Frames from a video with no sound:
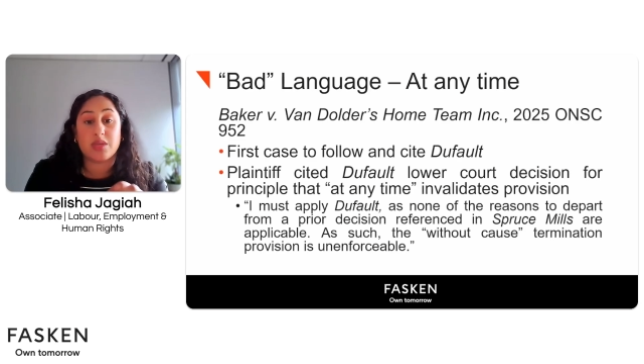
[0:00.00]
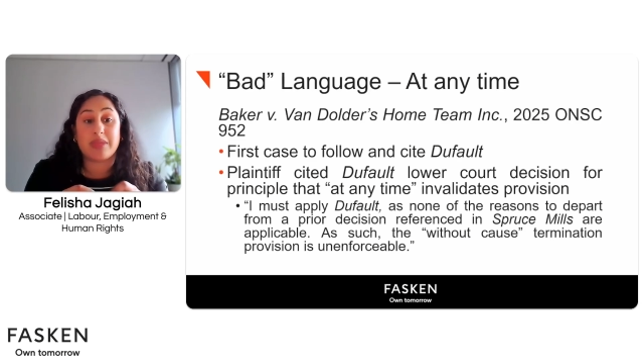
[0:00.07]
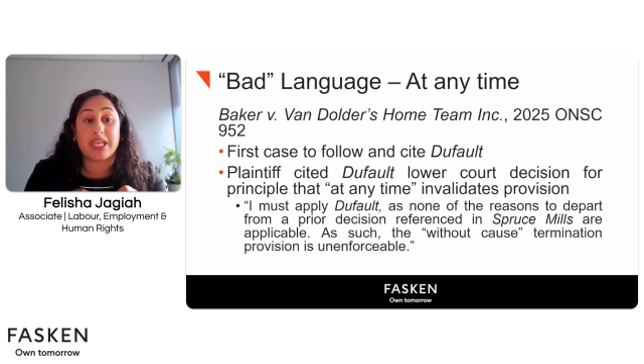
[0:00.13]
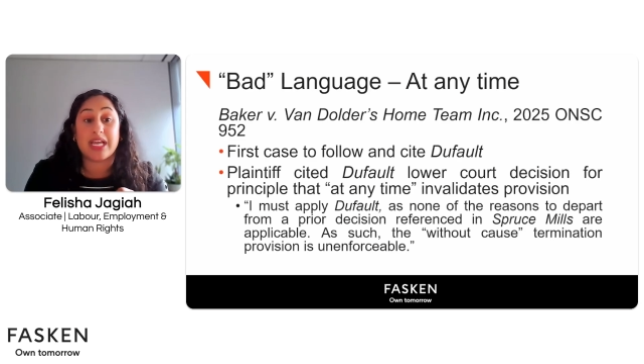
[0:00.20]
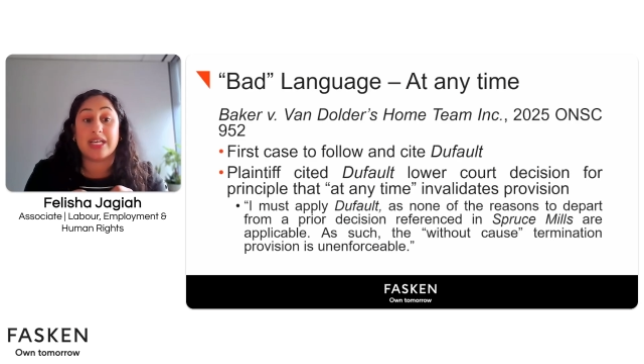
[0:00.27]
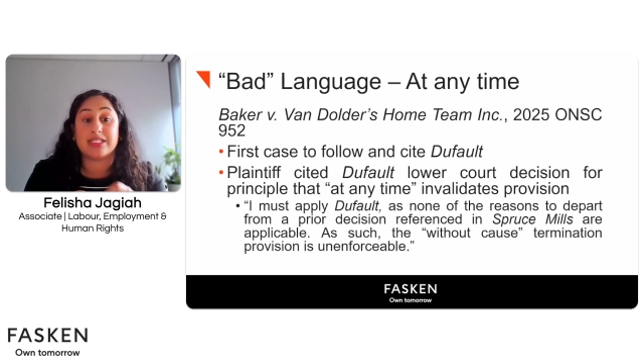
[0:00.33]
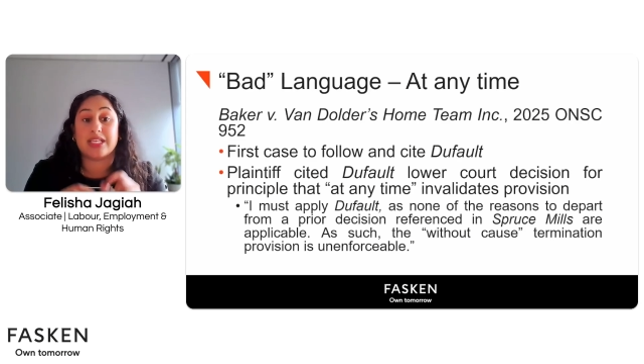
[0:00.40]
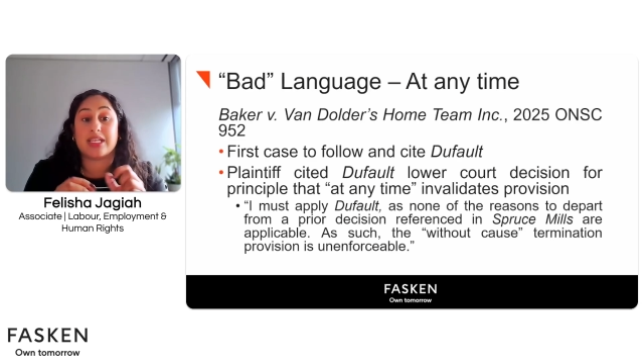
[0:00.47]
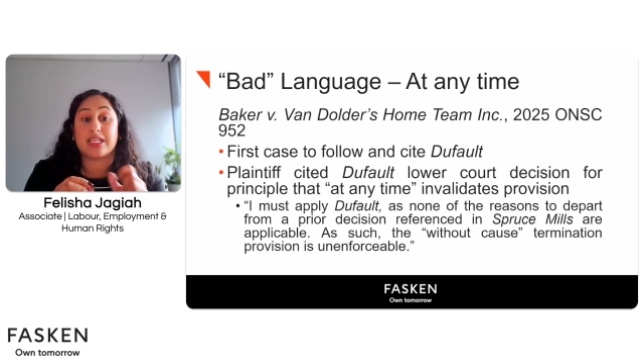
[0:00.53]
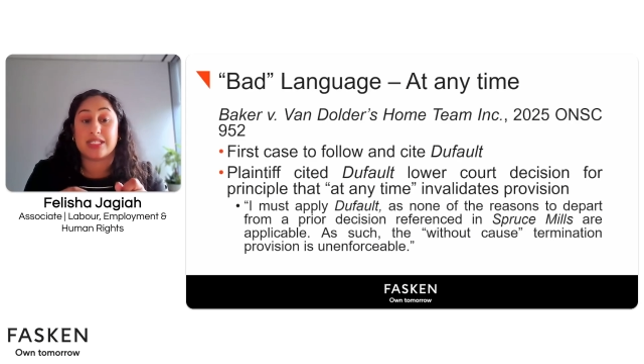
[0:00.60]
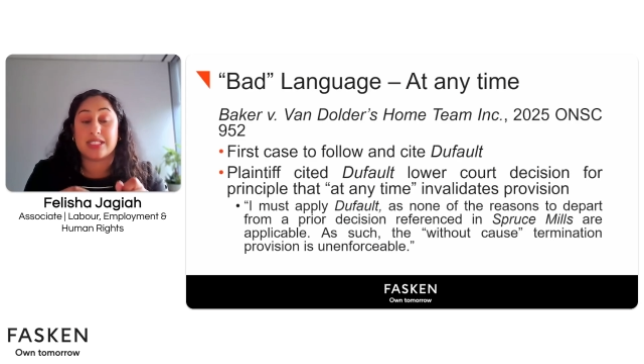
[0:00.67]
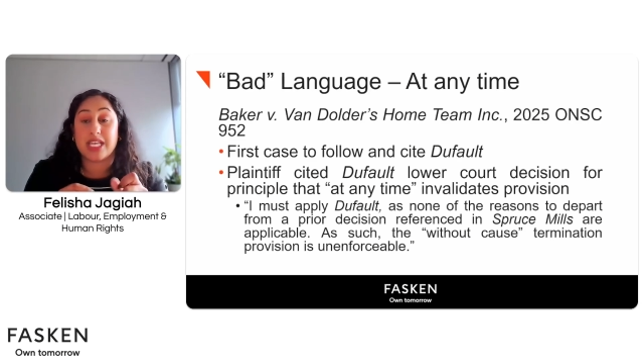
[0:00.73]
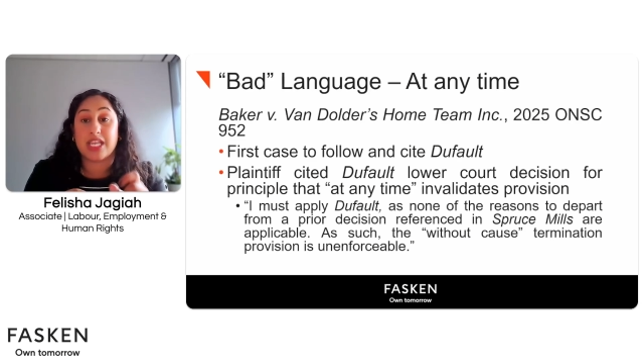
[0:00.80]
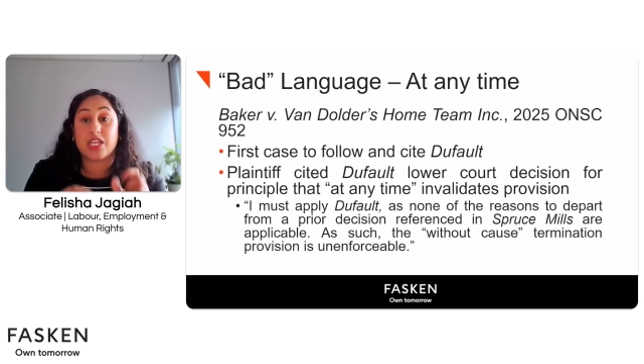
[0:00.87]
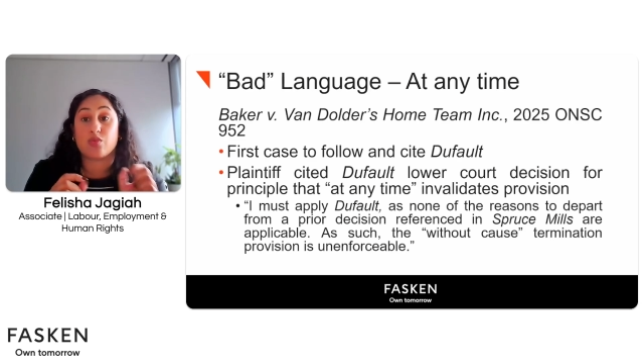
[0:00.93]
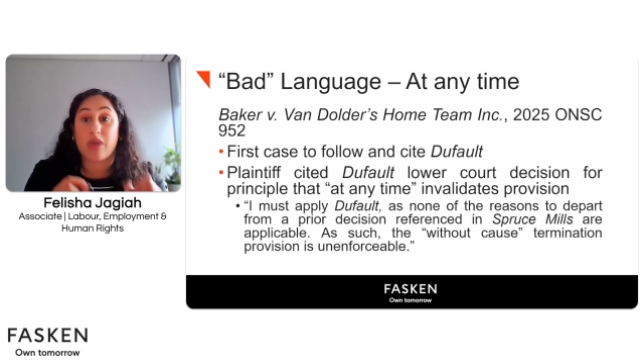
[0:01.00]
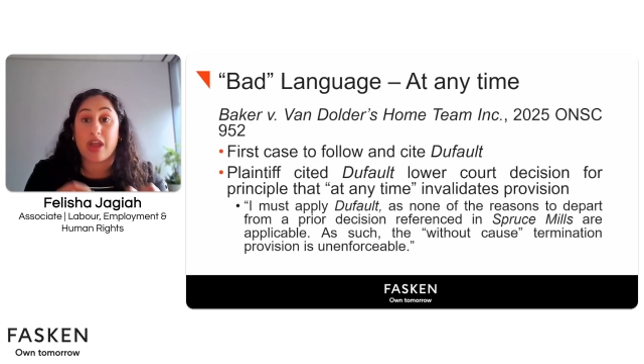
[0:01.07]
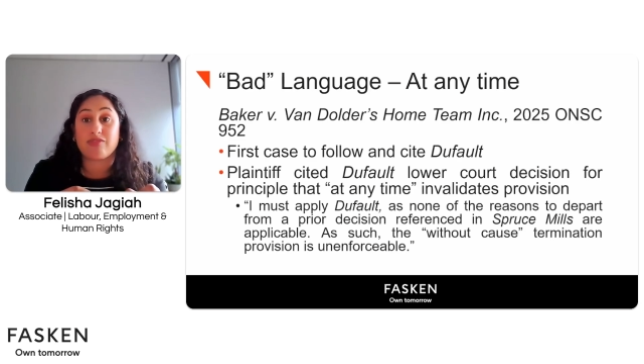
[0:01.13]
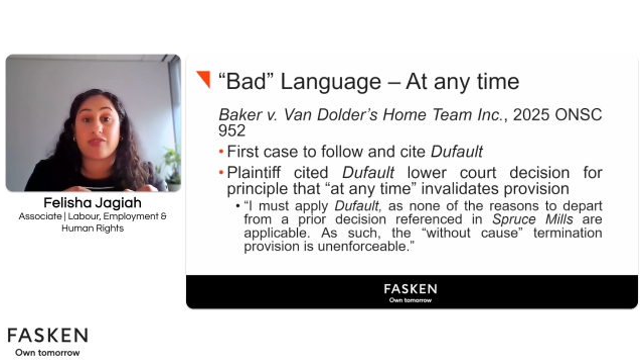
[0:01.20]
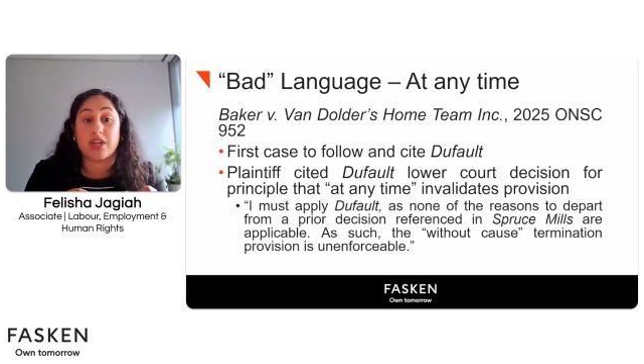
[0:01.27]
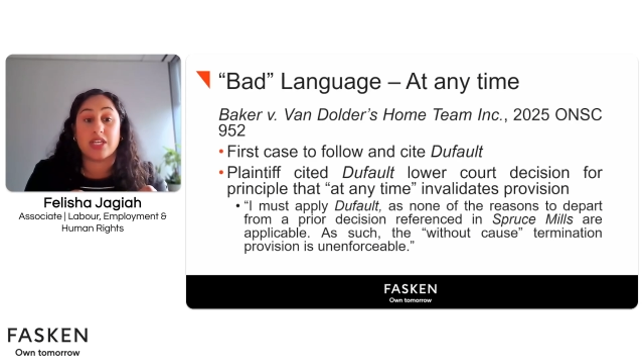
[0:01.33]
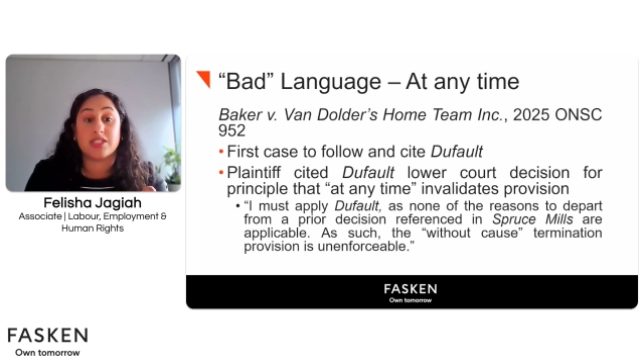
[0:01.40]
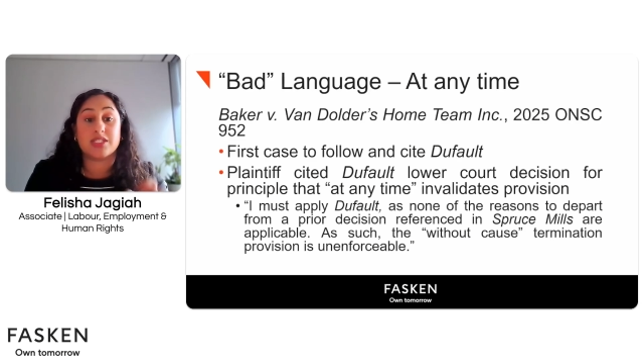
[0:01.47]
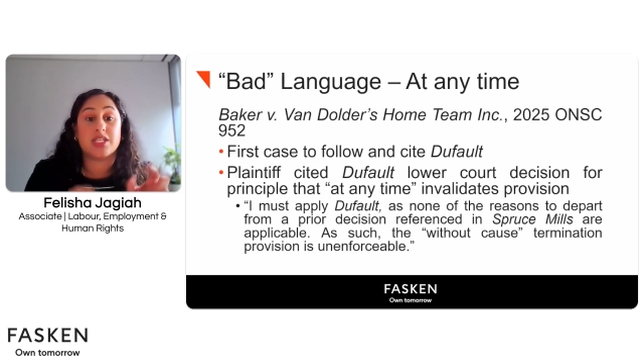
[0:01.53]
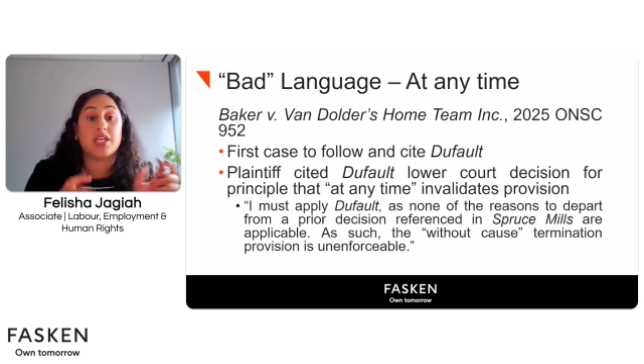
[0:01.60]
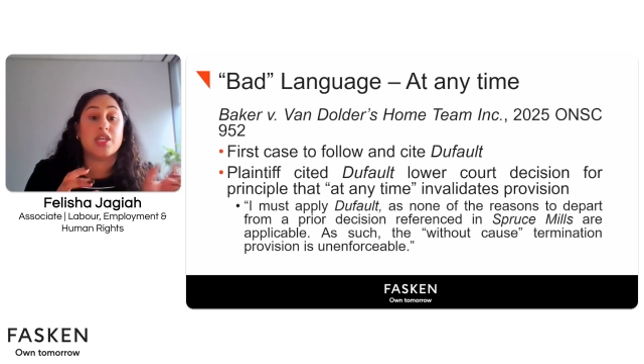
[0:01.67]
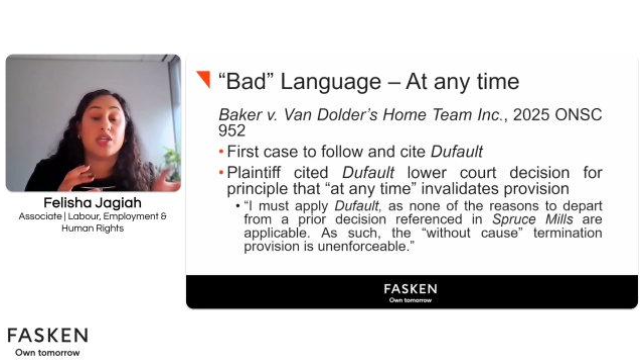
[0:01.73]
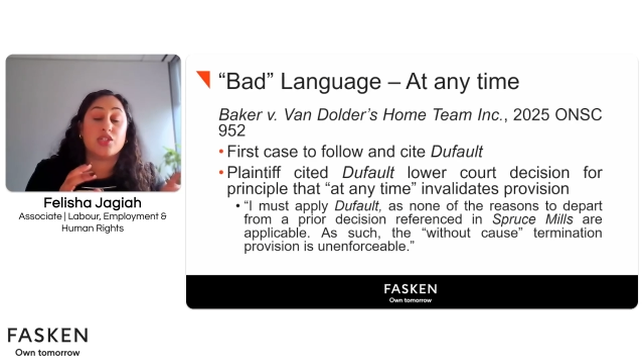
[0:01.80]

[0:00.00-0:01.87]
because it contained reference